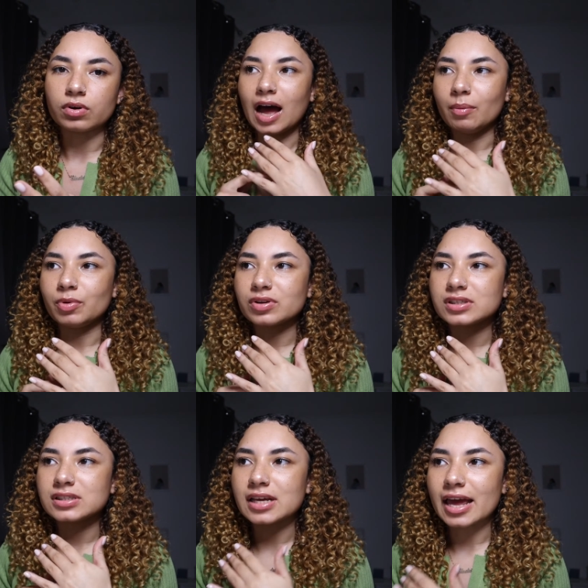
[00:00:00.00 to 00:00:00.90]
I'm not
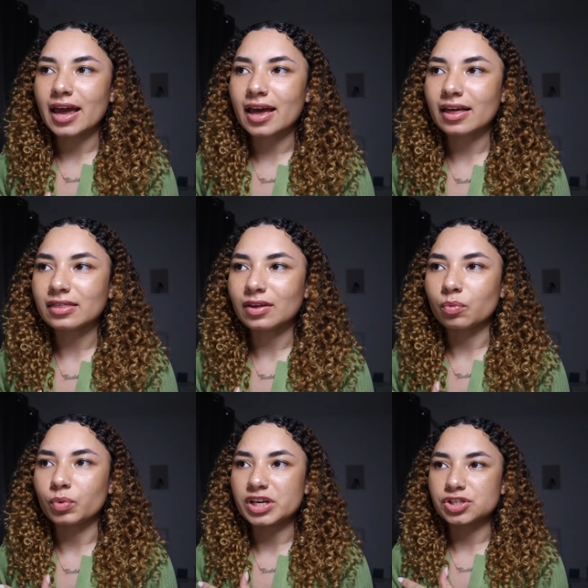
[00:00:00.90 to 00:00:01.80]
saying that
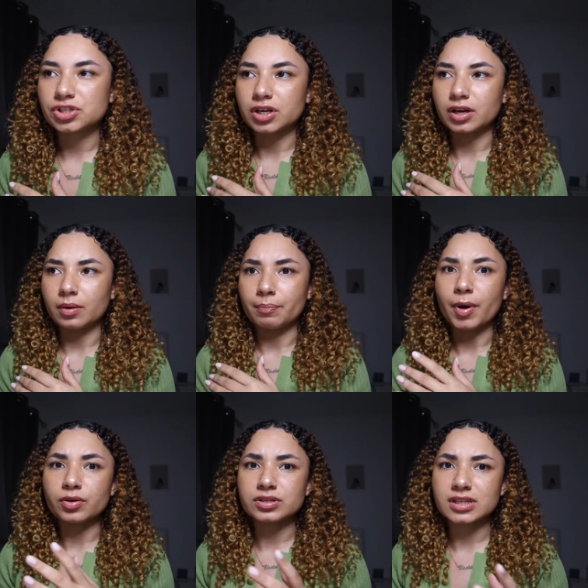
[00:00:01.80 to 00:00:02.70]
we should
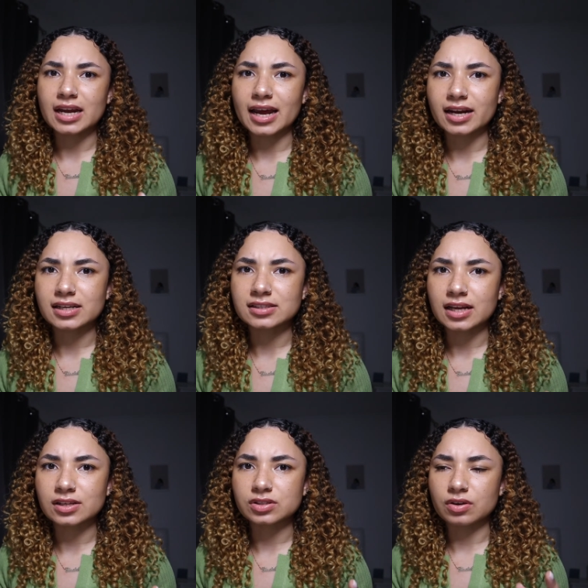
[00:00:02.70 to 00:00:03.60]
boast in it in a
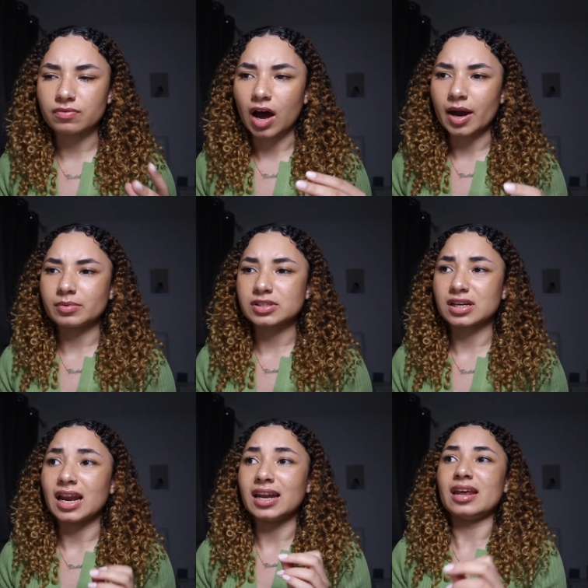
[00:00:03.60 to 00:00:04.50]
sense of I'm just
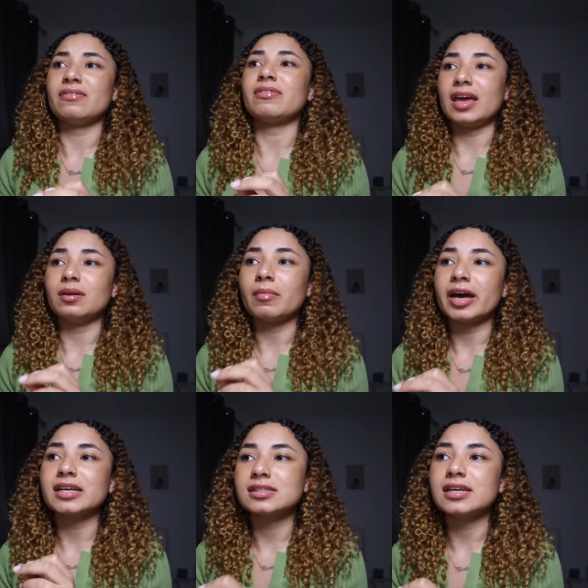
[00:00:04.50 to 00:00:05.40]
going to live in
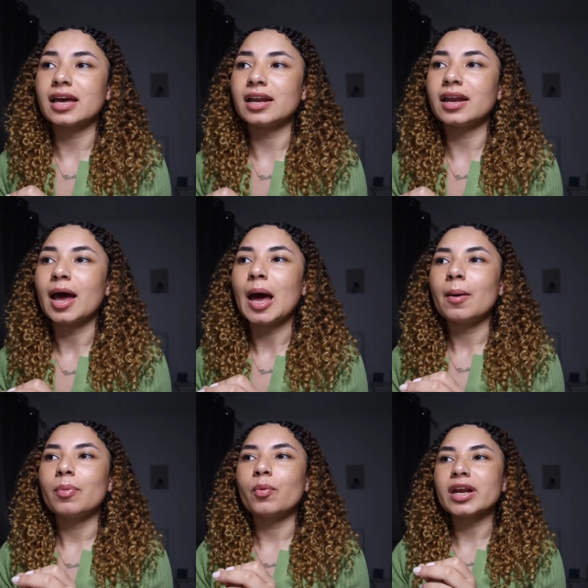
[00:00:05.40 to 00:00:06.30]
my sin,
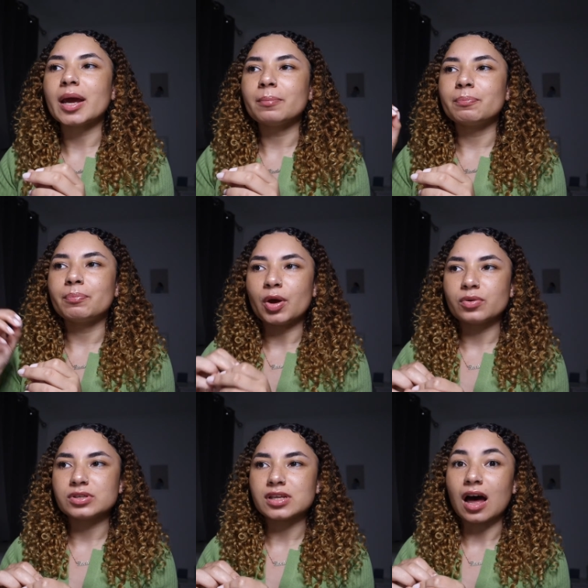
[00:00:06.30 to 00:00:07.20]
but when I
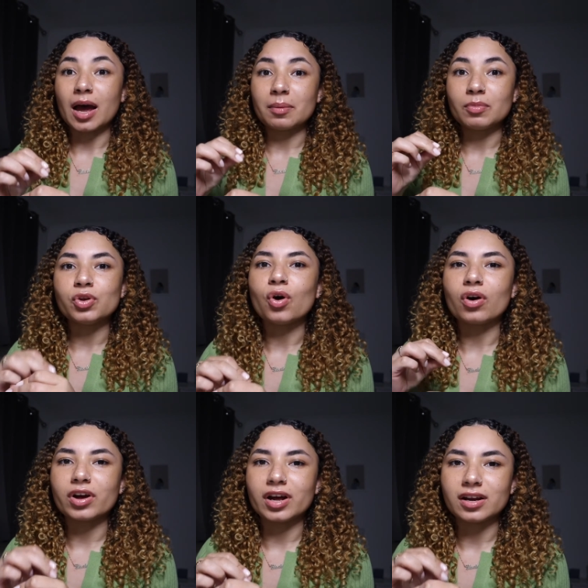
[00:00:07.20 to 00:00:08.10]
boast that I'm
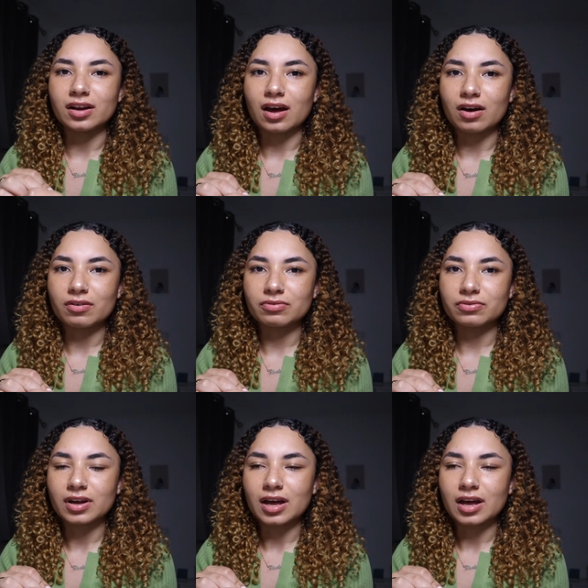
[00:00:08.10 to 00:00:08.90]
not good enough,